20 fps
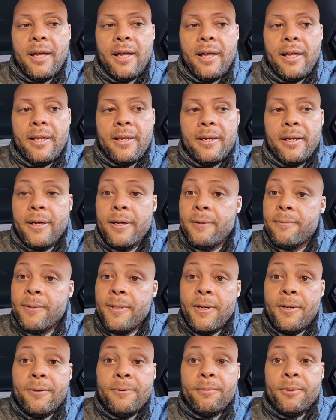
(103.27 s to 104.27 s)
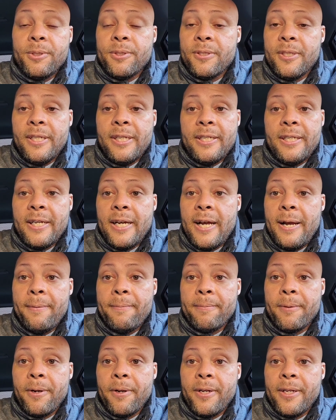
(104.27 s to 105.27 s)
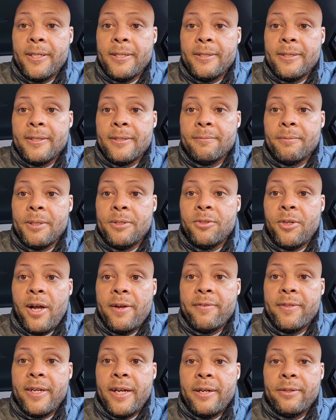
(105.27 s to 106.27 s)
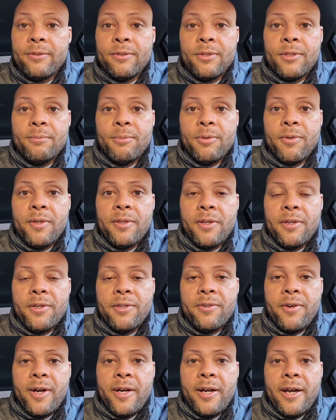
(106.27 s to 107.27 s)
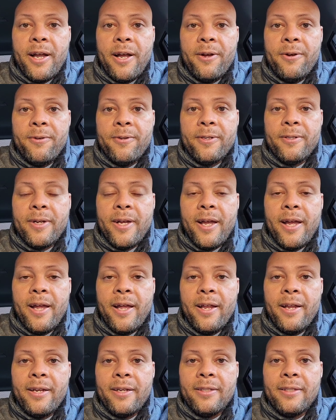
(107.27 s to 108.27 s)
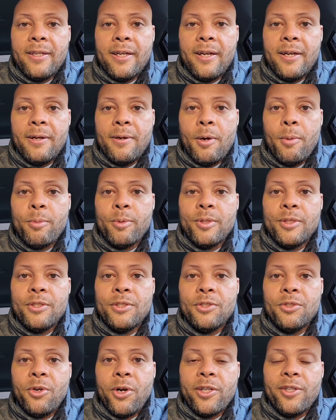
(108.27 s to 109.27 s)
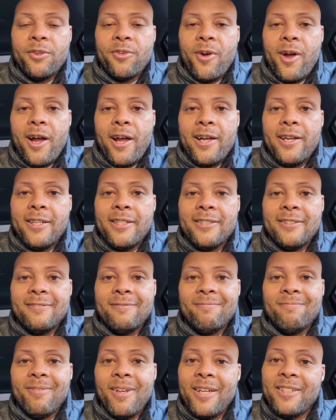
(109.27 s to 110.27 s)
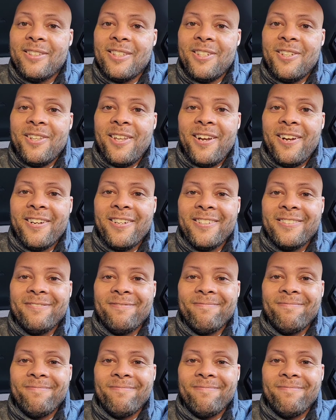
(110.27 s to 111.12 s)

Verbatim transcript: and um, you know we'll see i'm gonna be driving down to the movie theater right now and uh, hope you enjoy the ride and i see you there